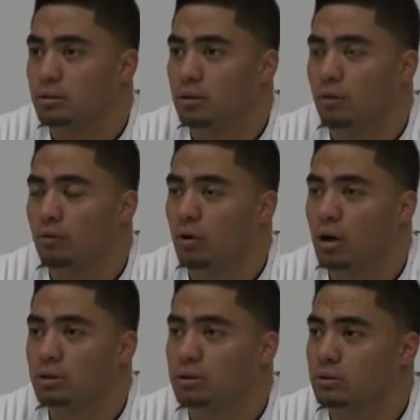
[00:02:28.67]

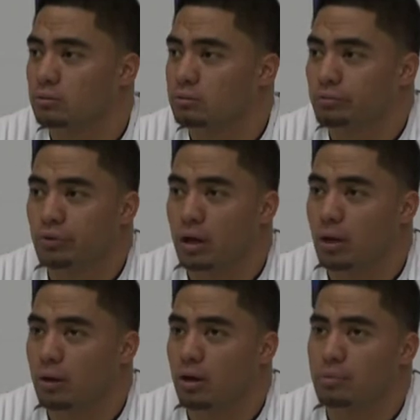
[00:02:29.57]
overall, it was a great
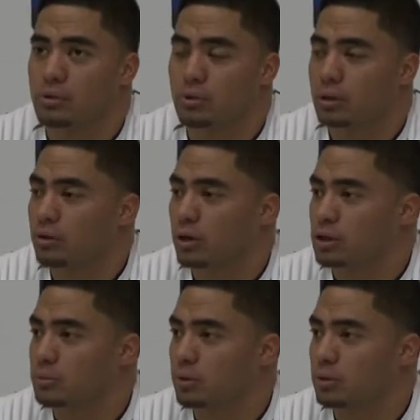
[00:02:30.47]
opportunity, great
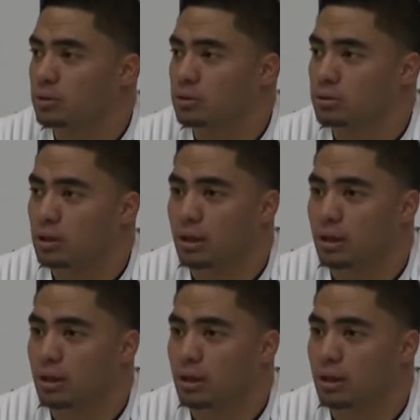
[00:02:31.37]
experience.